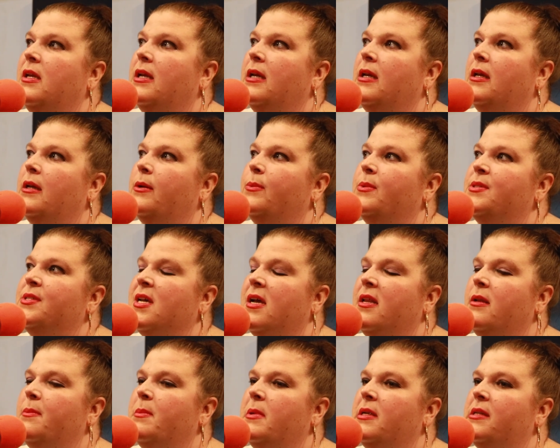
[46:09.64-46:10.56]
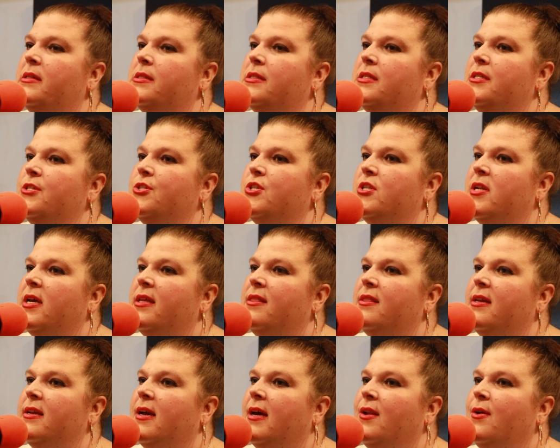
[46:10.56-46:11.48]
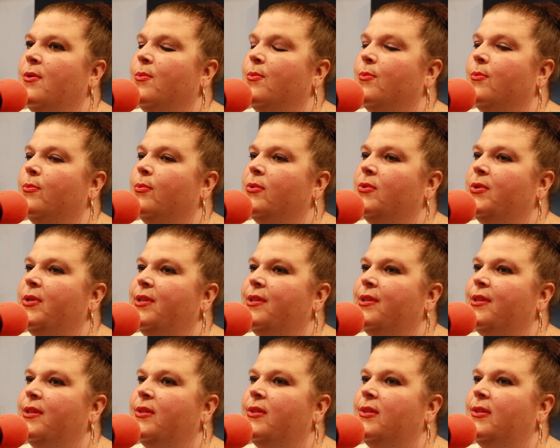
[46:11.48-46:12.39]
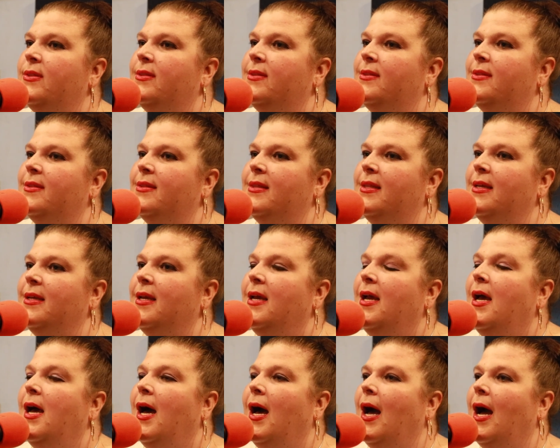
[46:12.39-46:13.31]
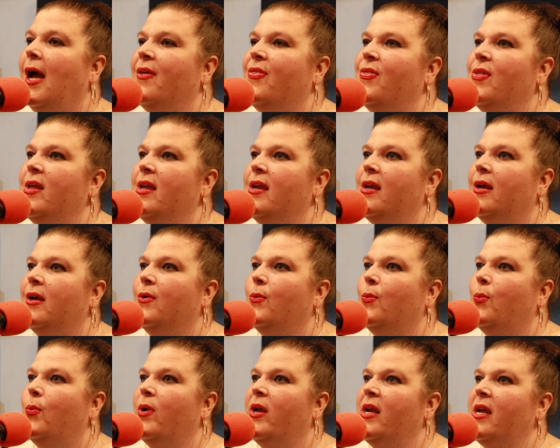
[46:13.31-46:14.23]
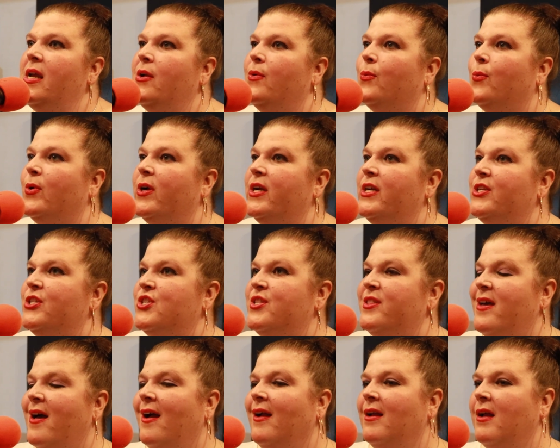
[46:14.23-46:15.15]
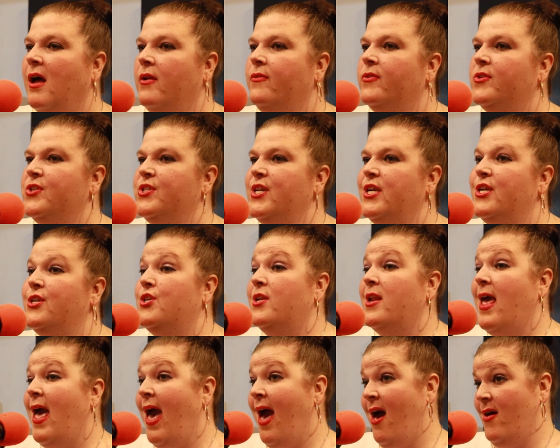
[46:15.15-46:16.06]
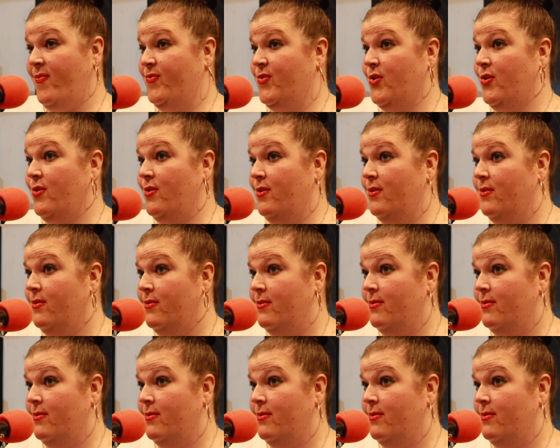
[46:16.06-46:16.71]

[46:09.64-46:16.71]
It was kind of my decision, I think. I don't really I think we reached that conversation after.